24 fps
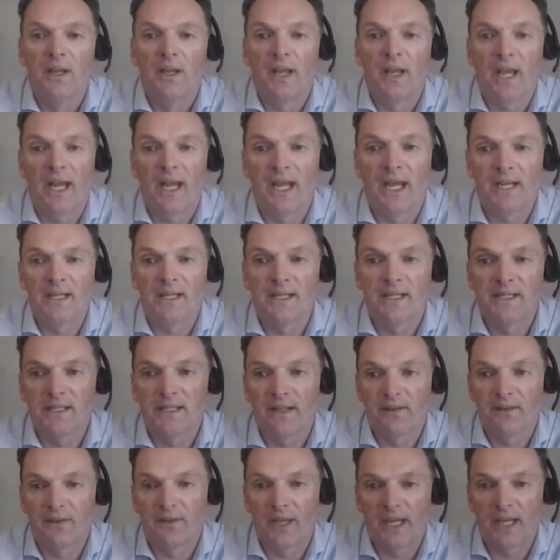and
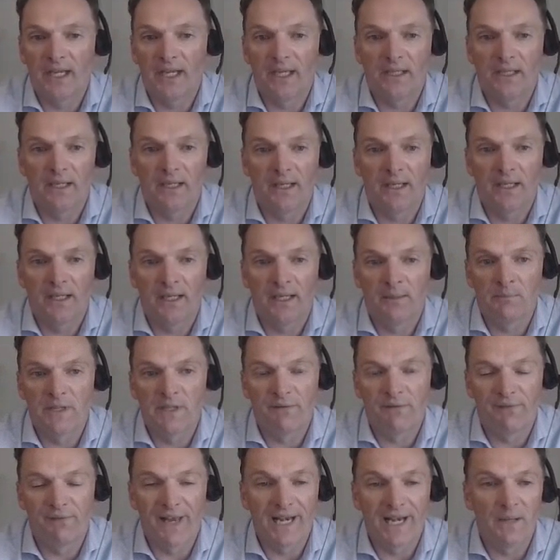they
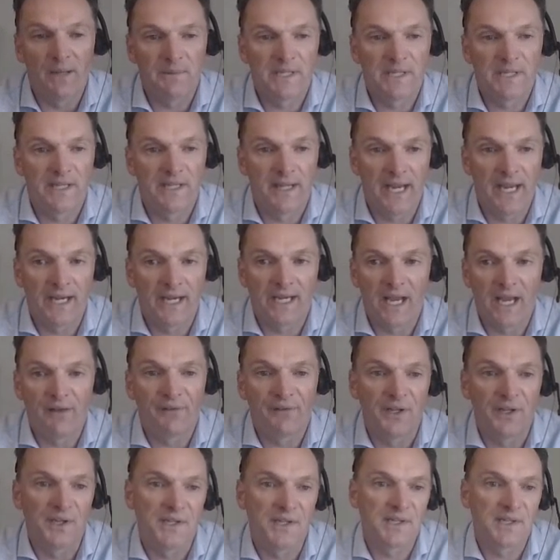developed their
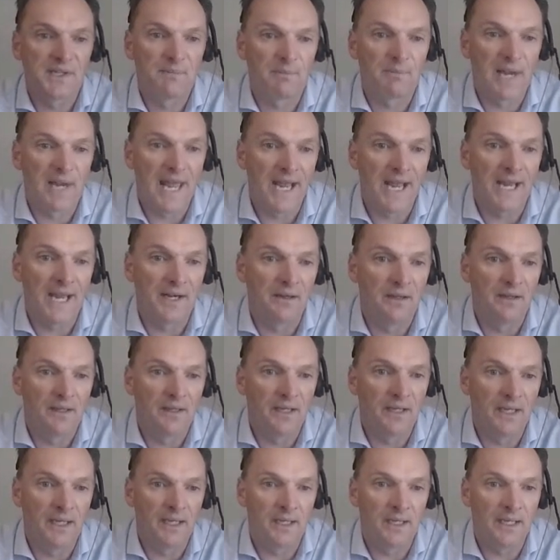governance plan
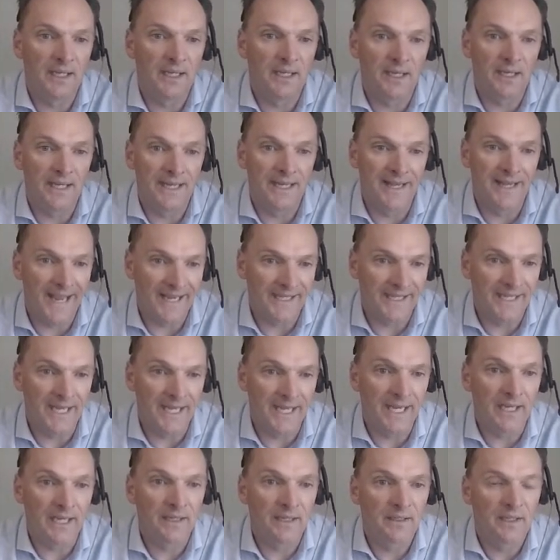in that
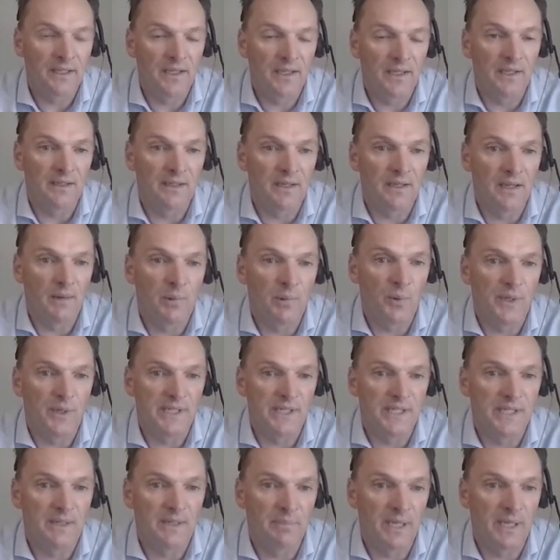year and
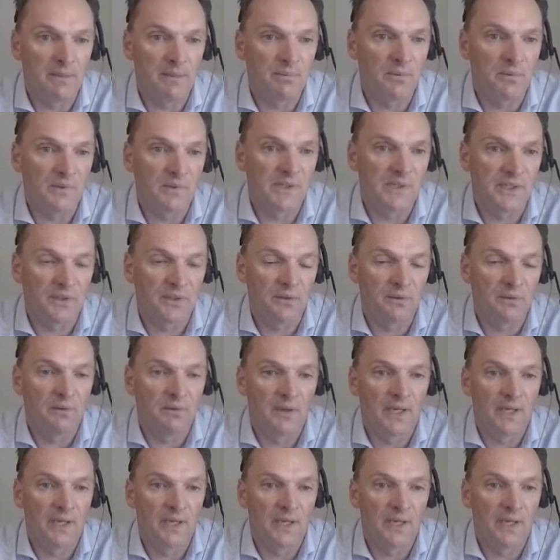appointed people to